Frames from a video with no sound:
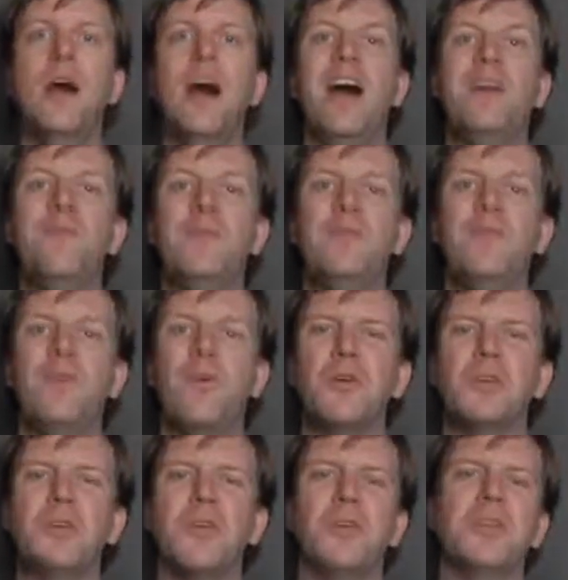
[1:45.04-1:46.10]
I've been
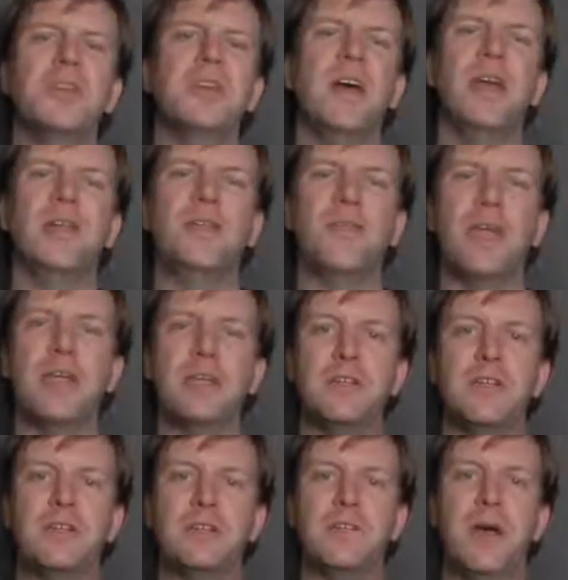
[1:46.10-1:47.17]
focusing on the tiny
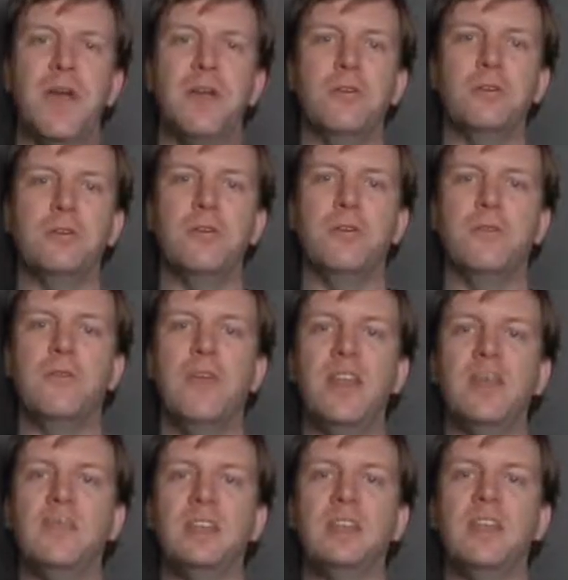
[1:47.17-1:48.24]
fraction of spiders that are
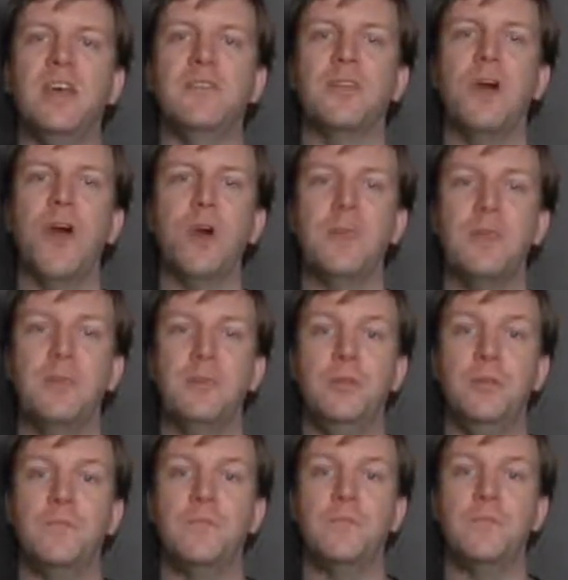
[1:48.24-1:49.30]
venomous enough to harm people.
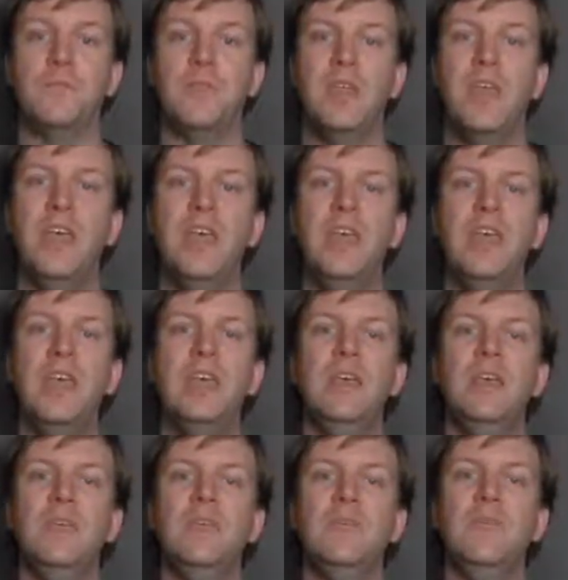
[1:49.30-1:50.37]

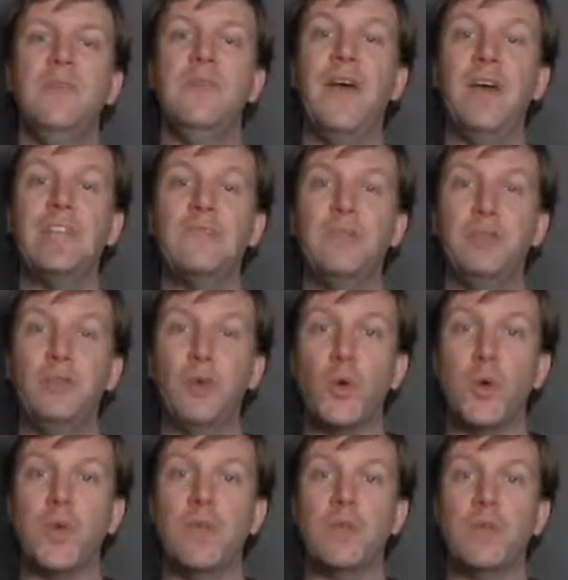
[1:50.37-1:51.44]
The vast
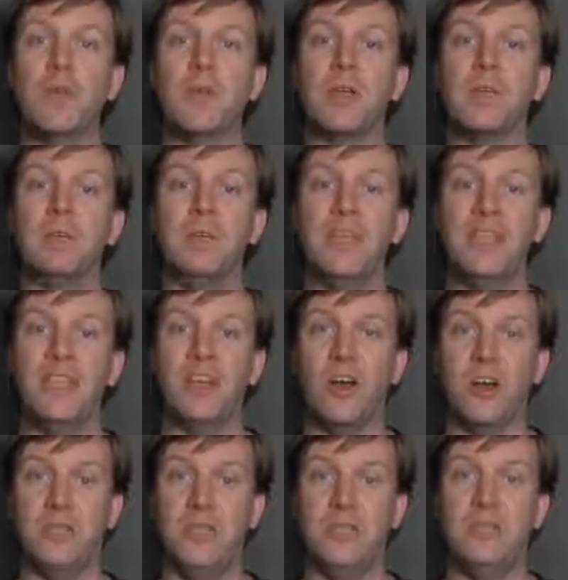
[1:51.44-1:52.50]
majority of them are completely
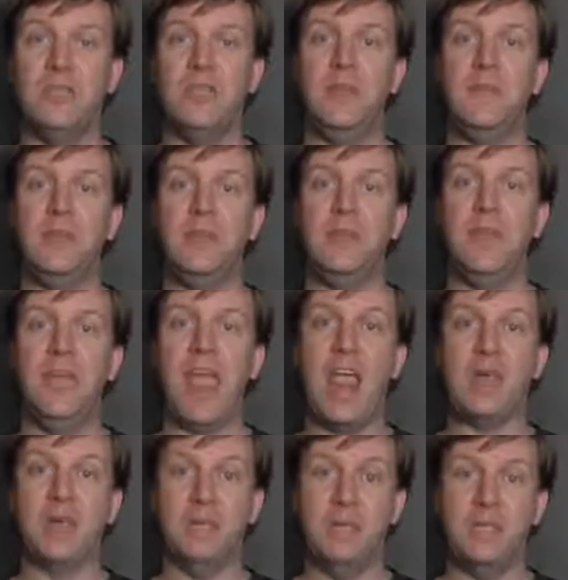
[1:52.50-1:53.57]
harmless, even the big
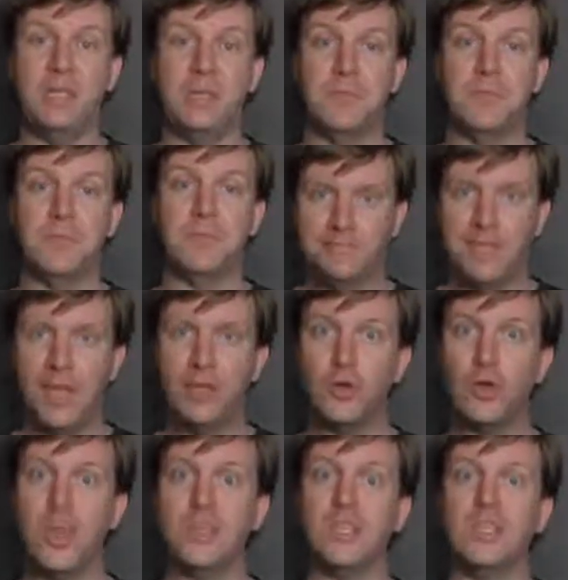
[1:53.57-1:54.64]
hairy ones.
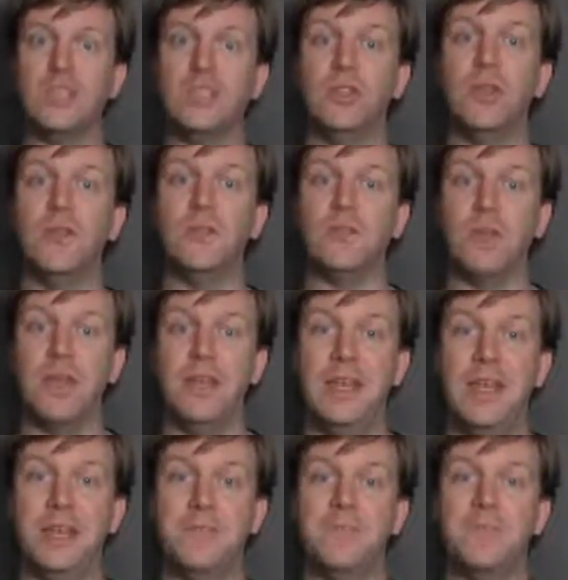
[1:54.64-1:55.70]
Tarantulas look
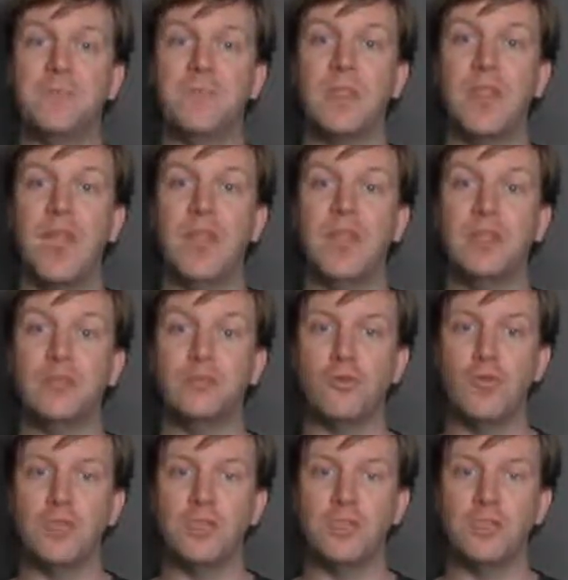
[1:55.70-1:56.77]
frightening, and I
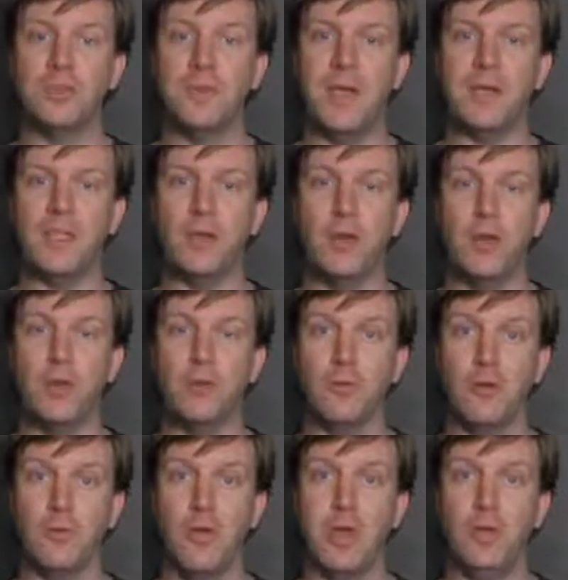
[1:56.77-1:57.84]
strongly suspect I'm going to
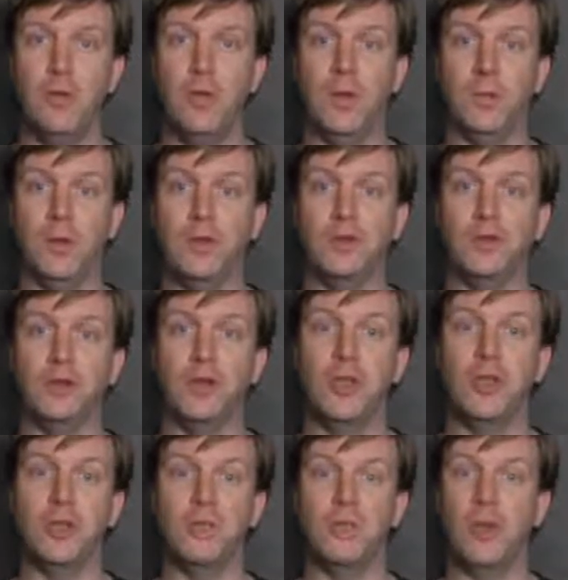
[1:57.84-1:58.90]
regret doing research
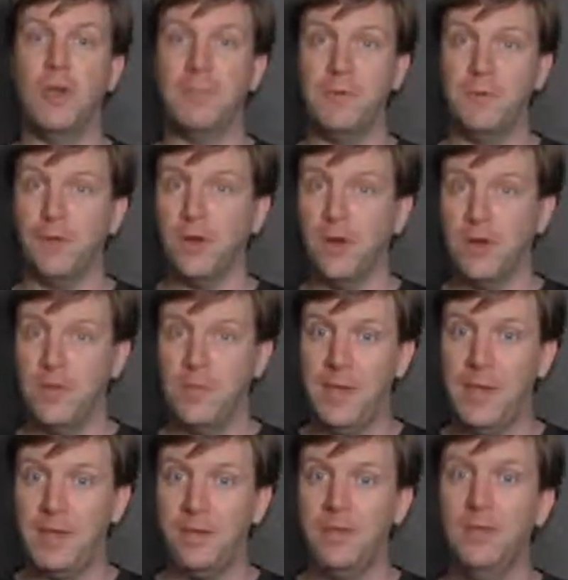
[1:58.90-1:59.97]
on them right before going to
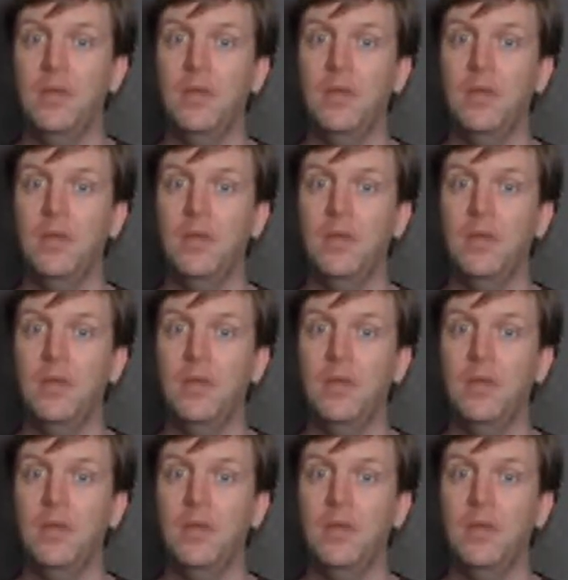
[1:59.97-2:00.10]
bed,